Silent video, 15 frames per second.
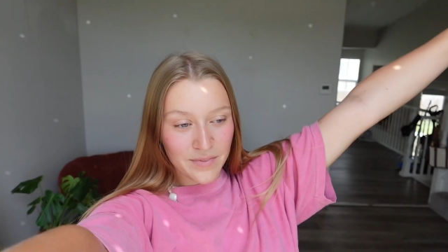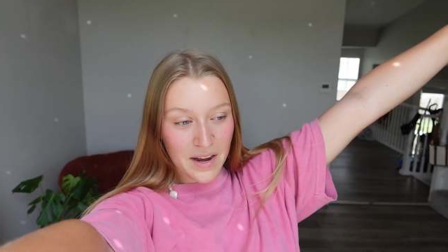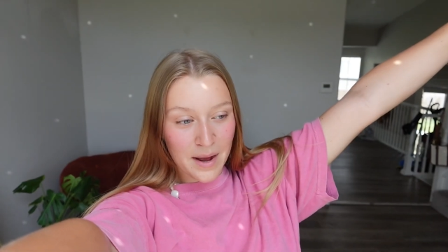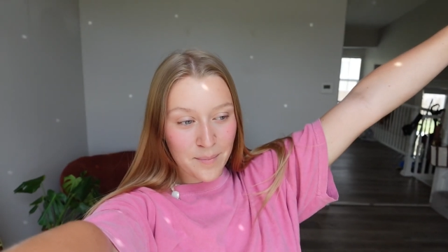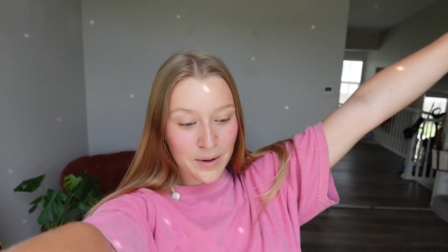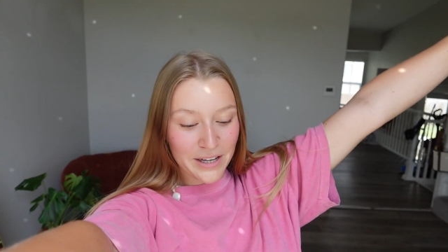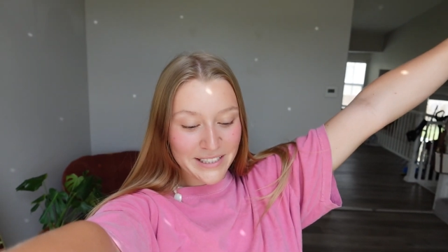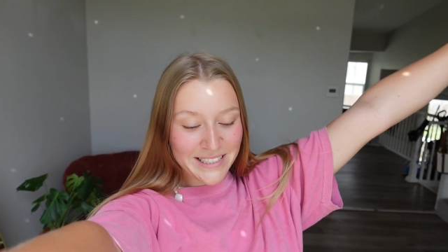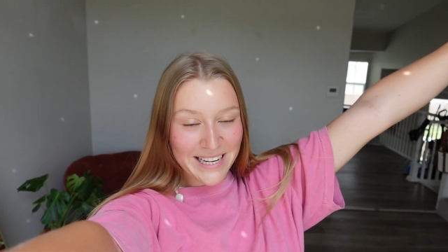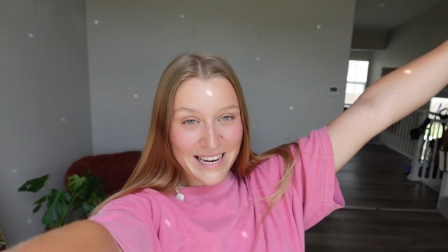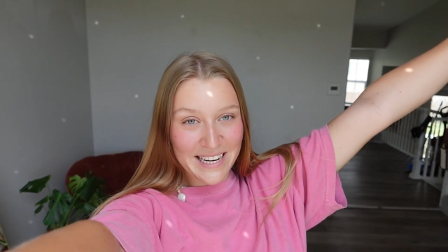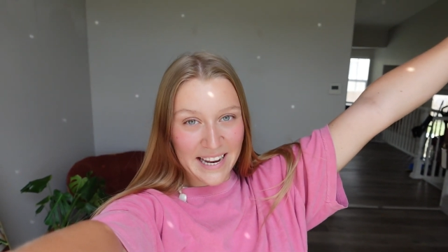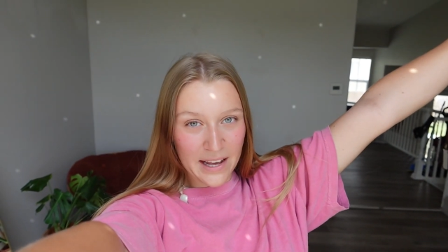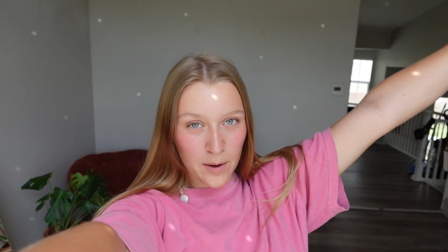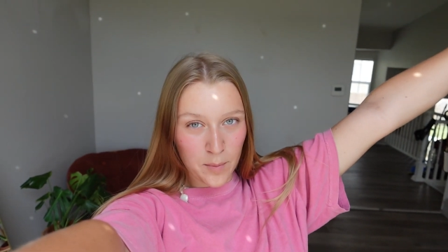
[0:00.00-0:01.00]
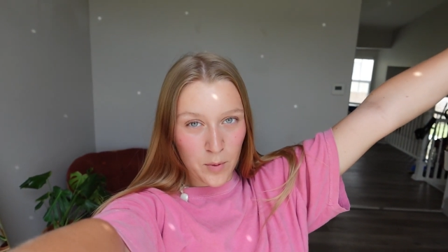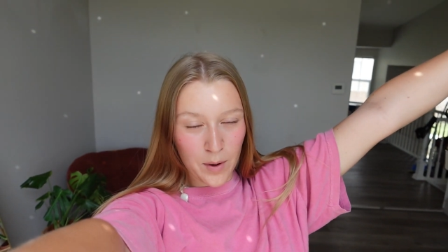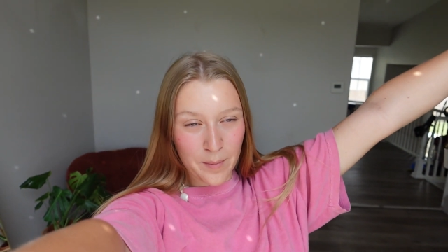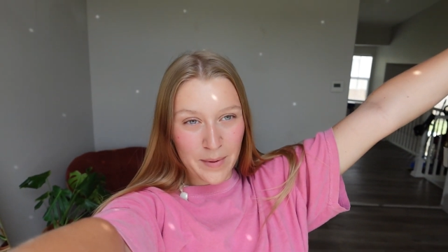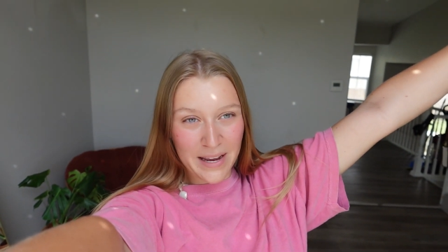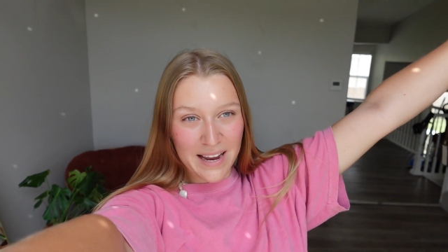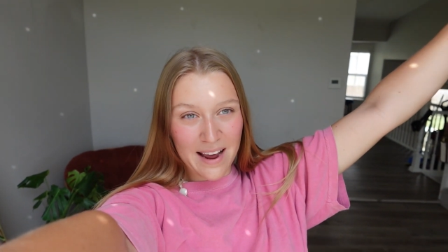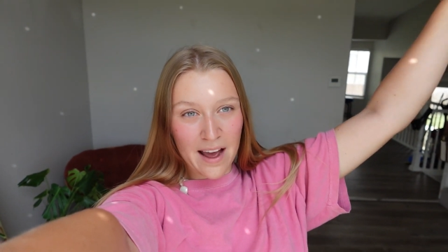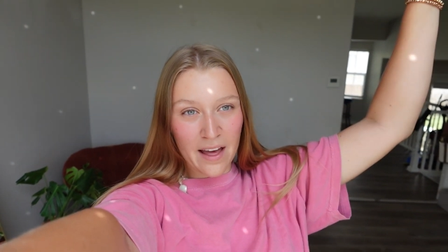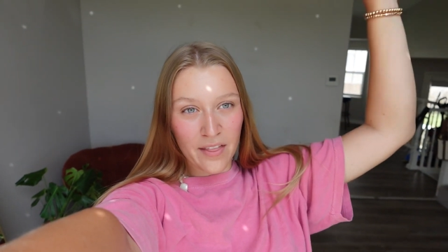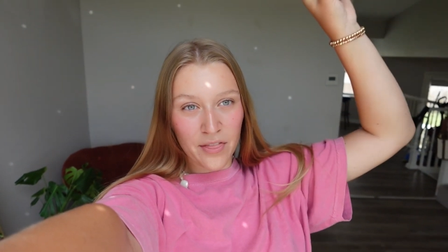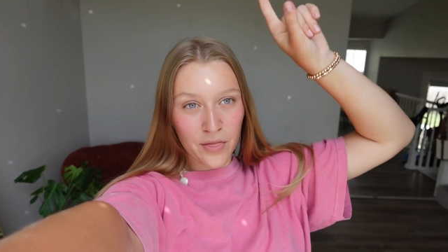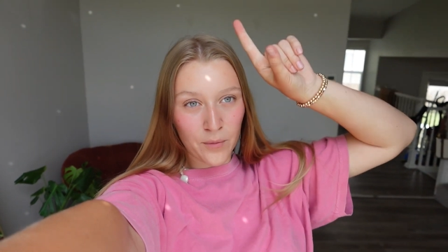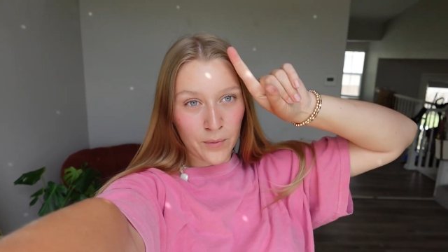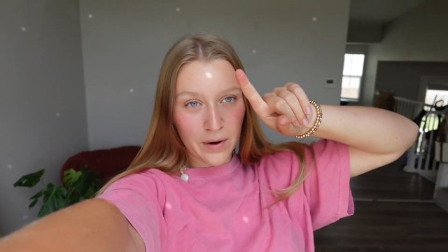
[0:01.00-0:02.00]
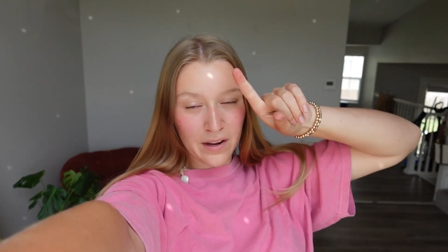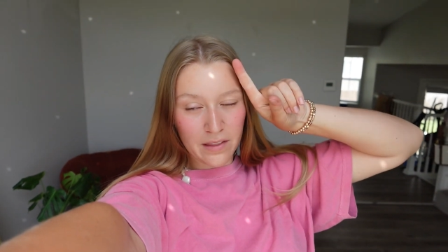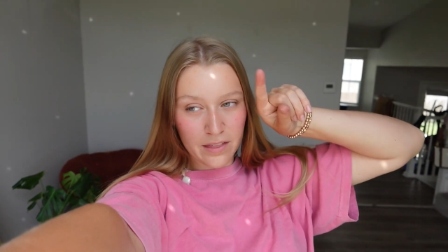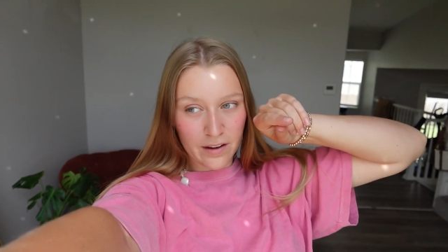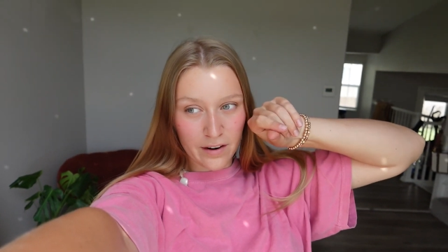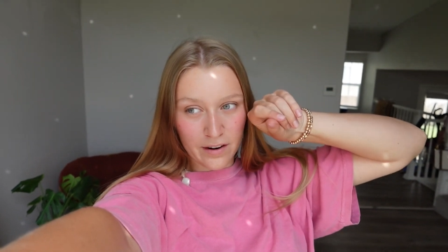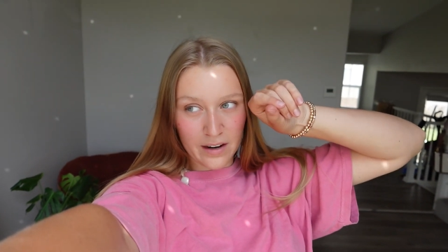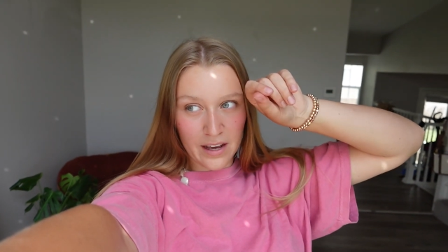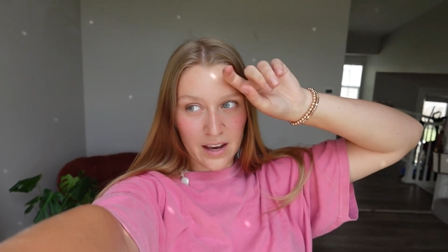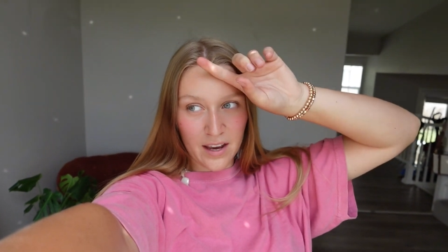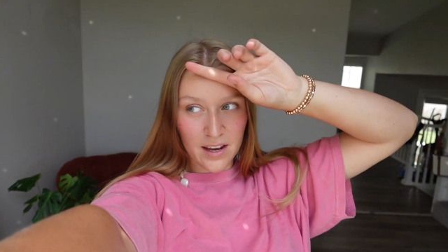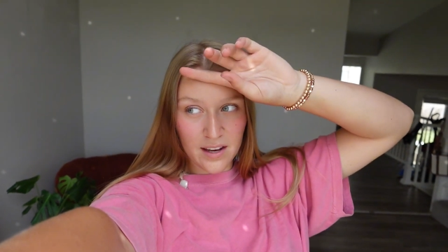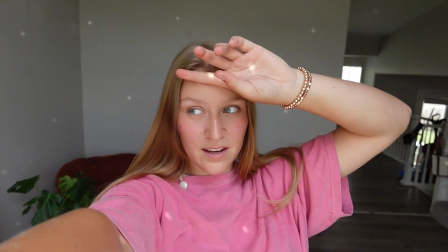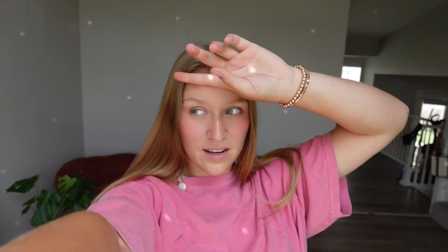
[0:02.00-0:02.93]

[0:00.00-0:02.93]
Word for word: I booked a nail appointment at three thirty.